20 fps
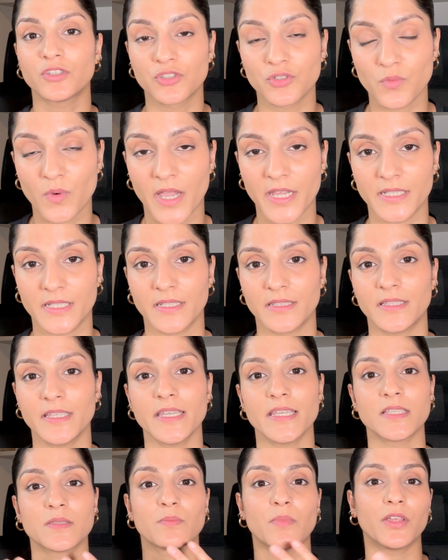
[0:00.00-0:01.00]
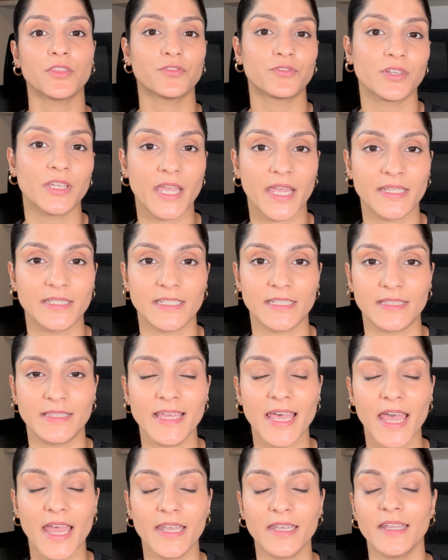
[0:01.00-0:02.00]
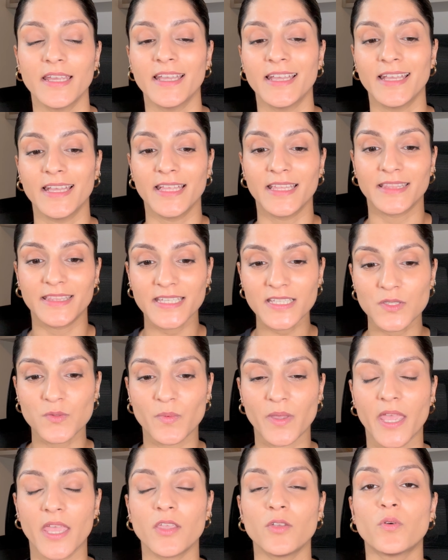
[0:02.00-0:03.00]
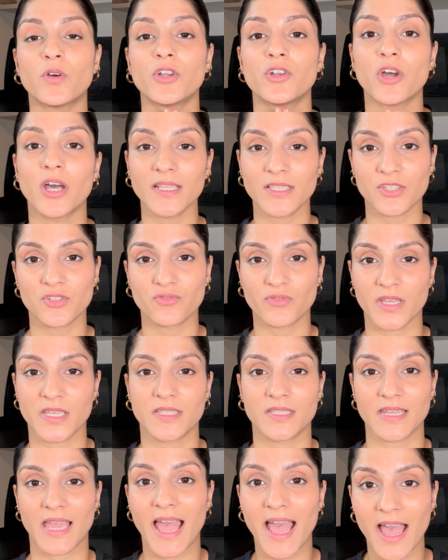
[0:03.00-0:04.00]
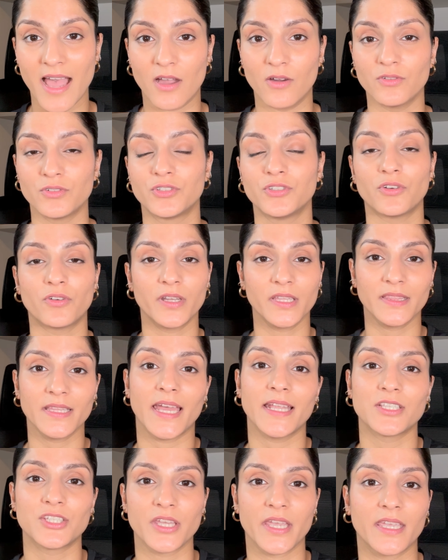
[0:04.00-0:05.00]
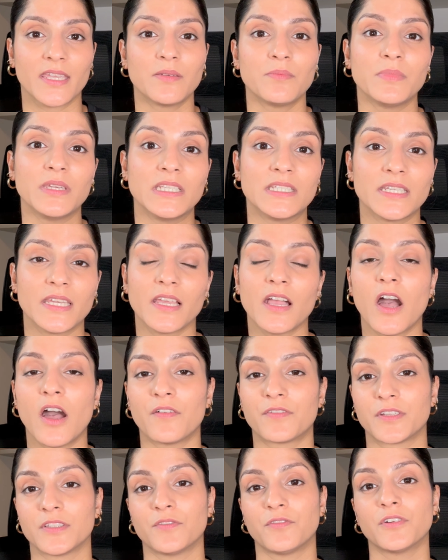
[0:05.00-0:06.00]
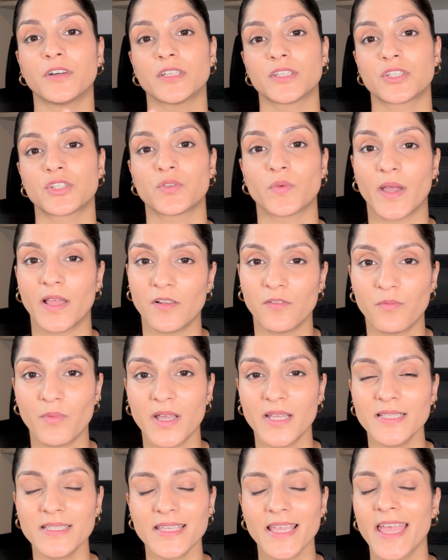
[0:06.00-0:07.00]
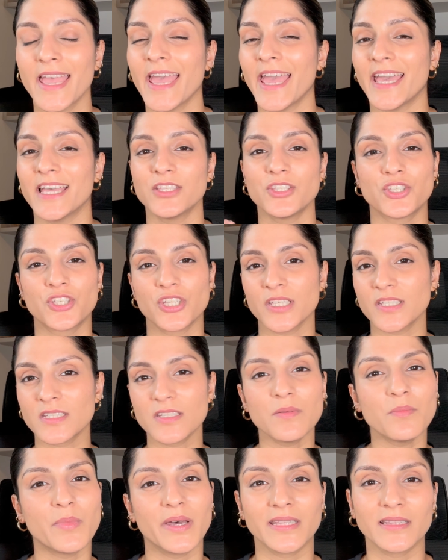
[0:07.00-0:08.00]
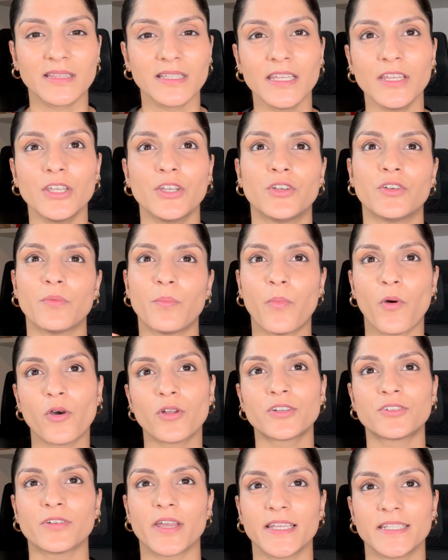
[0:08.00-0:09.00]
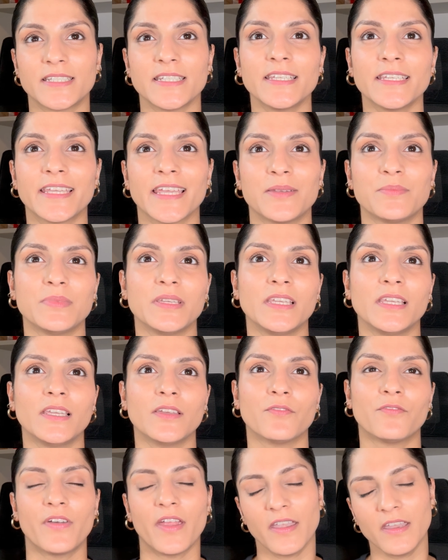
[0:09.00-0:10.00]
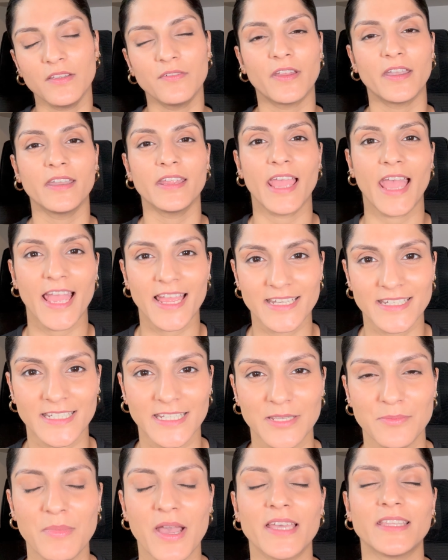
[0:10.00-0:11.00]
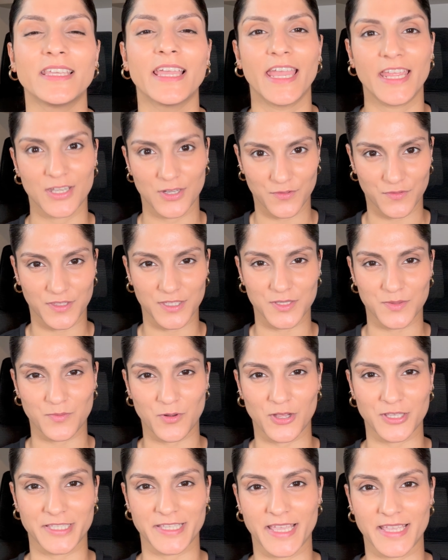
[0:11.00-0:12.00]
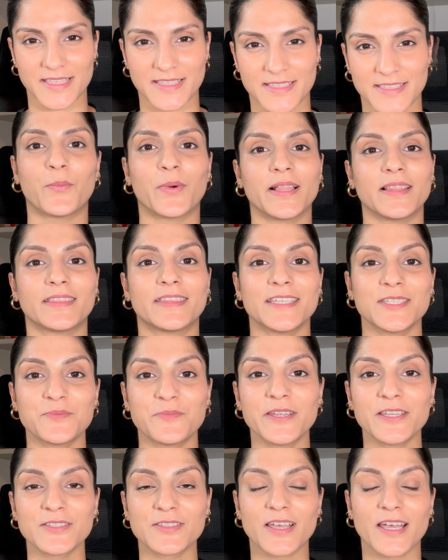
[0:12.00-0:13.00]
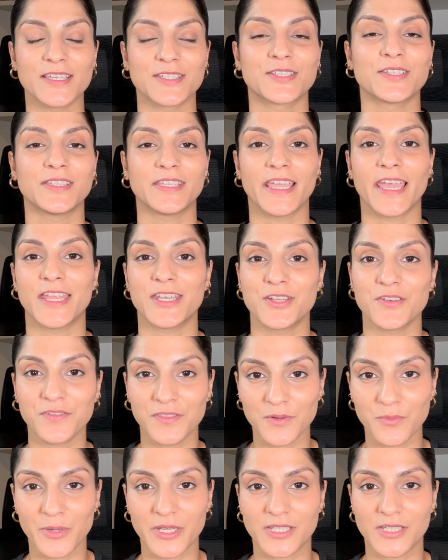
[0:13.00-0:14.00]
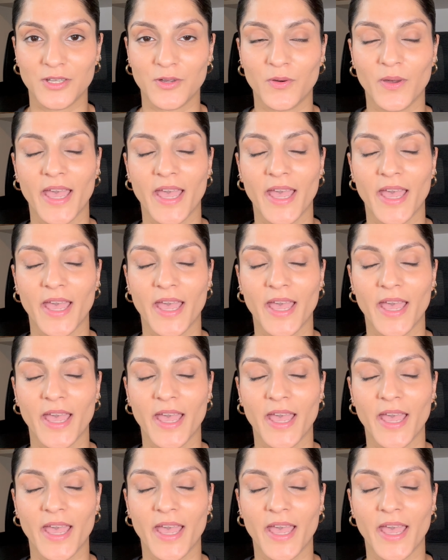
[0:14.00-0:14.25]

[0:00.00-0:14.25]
2 I did this, month 3 I did that. This way, you are not stressed out during that check-in meeting after the first 12 months, and just a monthly report writing can be very, very handy by the end of this process. Well, this brings us to the end of the video,